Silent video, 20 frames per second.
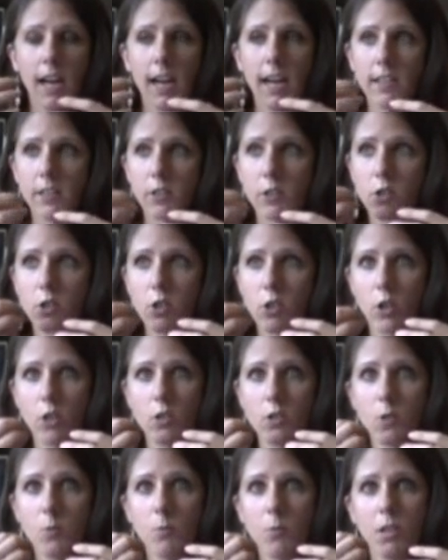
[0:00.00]
And there should
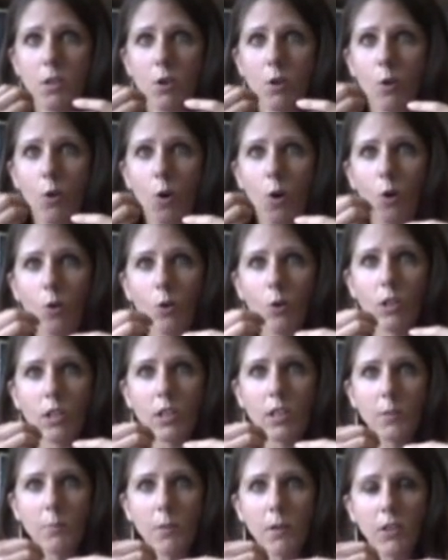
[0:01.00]
also be no hole
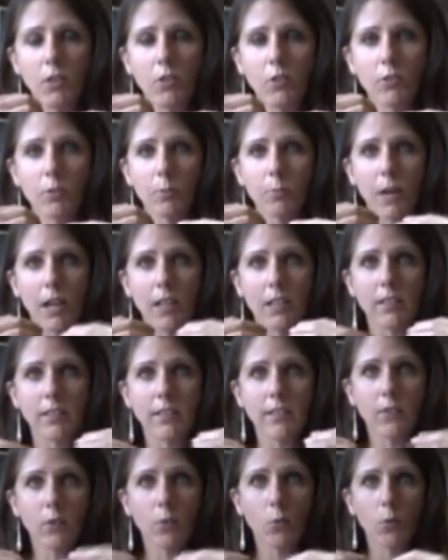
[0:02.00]
in the middle of your palate.
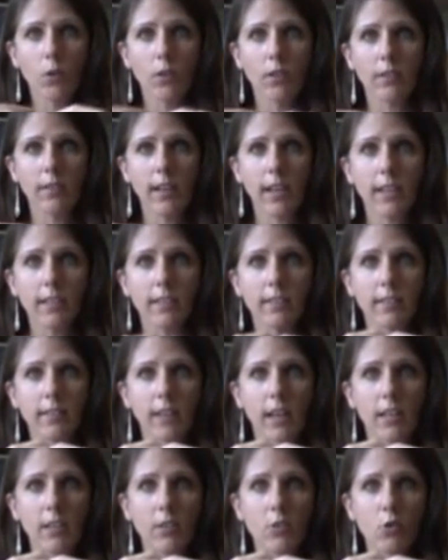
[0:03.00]
These are where the tannins
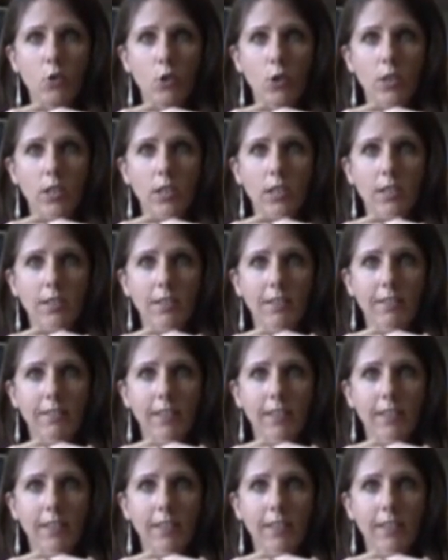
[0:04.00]
kind of join in the